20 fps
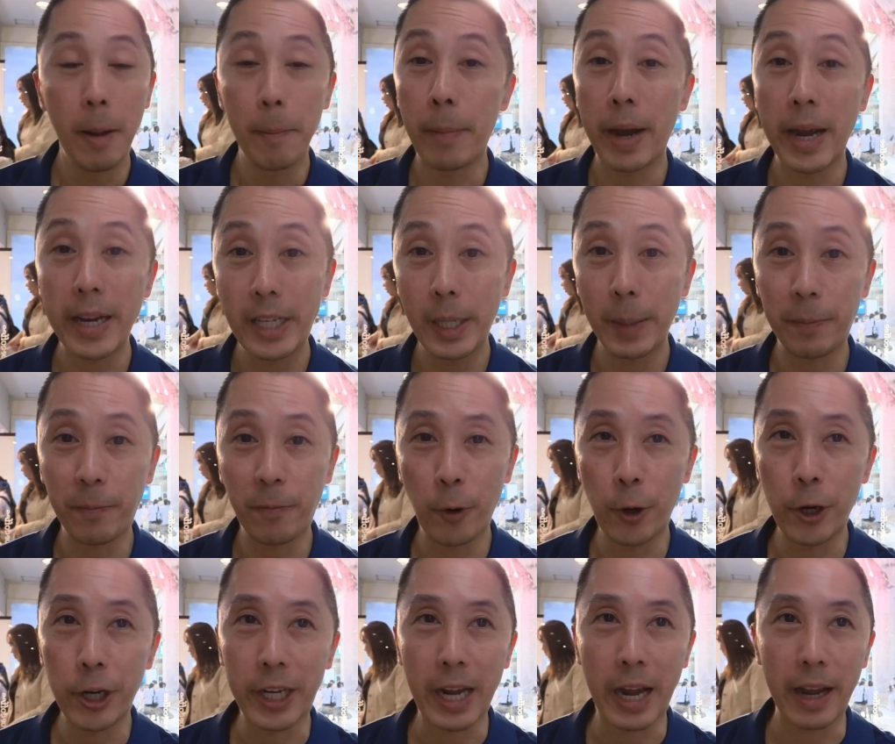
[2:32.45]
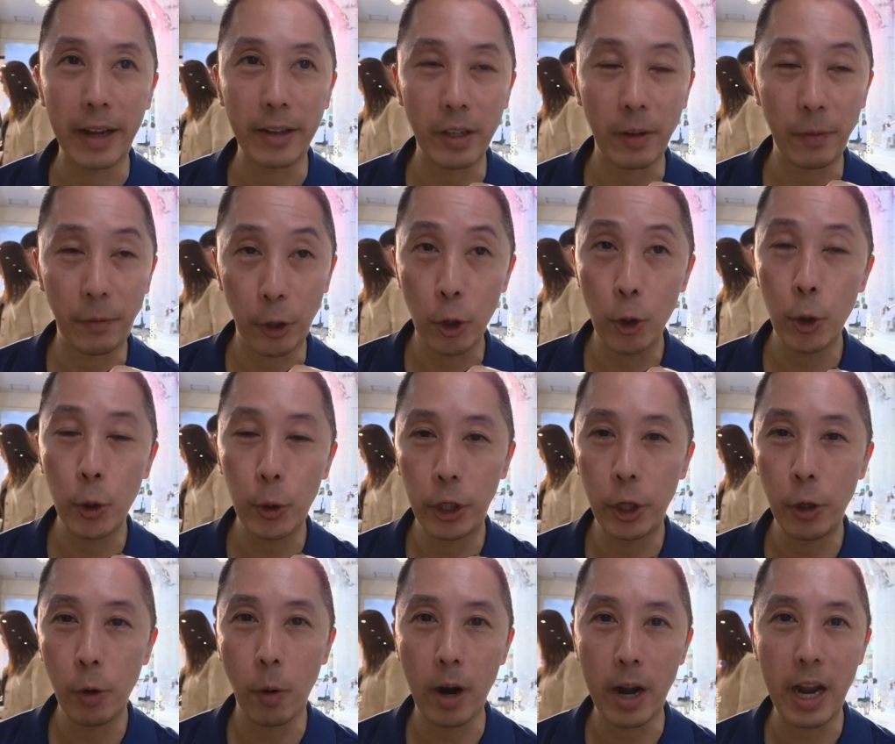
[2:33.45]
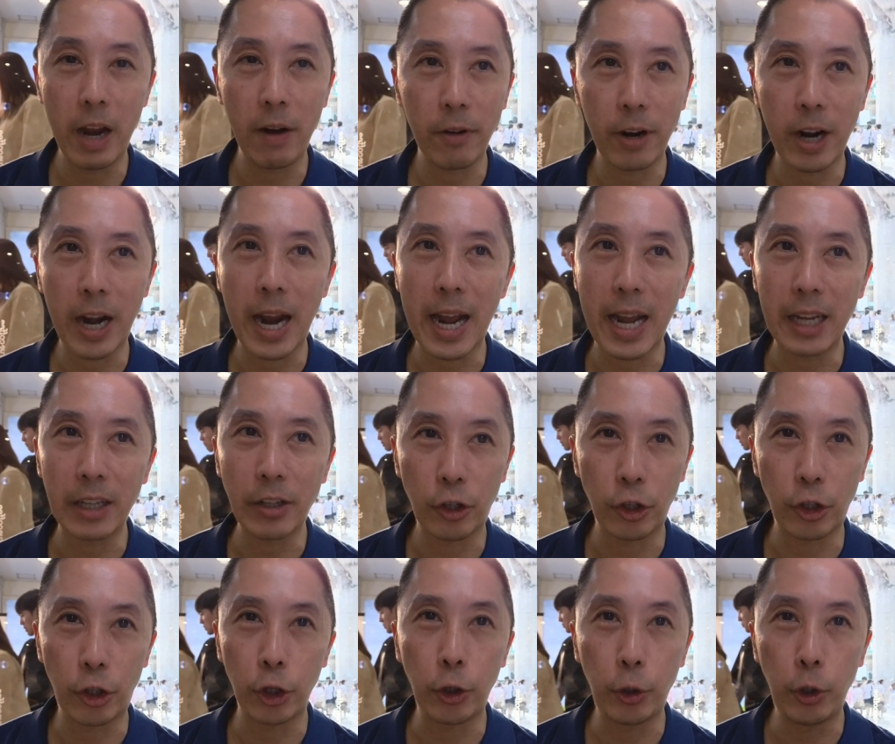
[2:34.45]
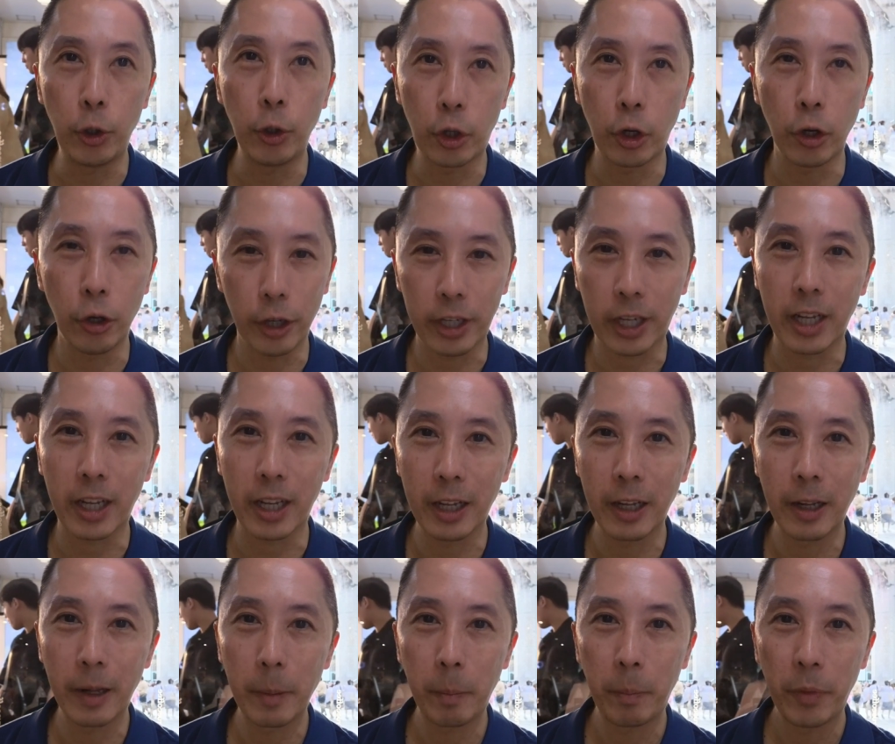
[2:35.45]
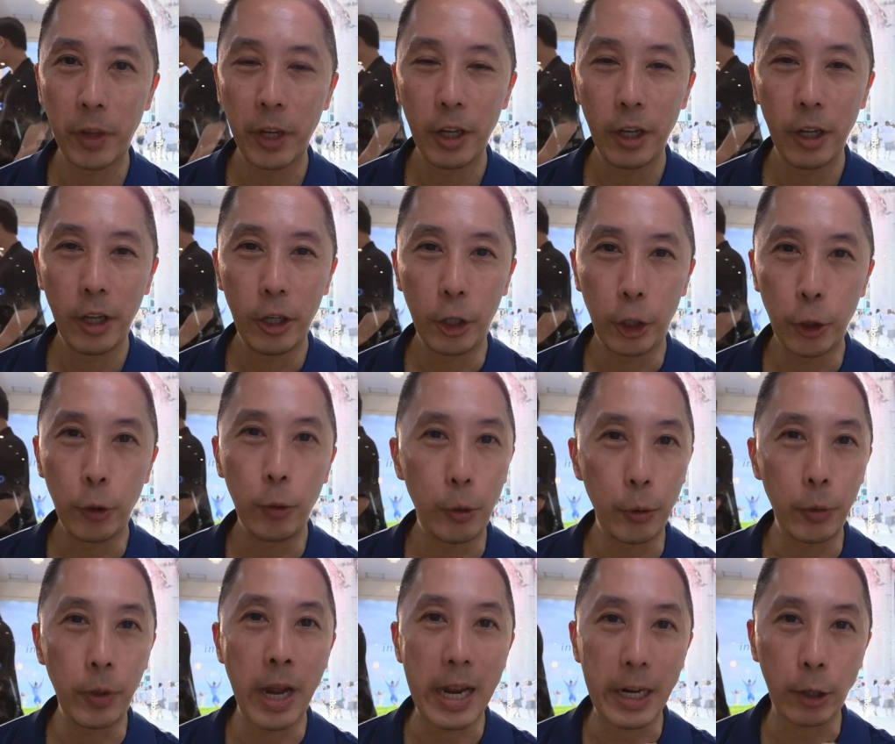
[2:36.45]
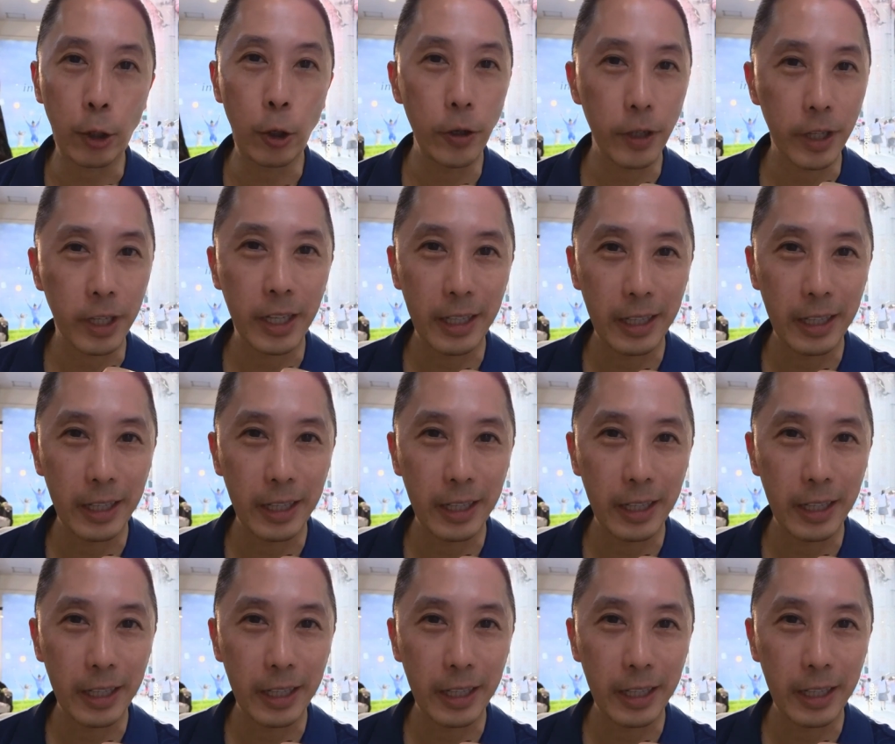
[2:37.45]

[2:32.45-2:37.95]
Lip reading: My tip for you guys, if you are ever asked, do you cook? You do not cook.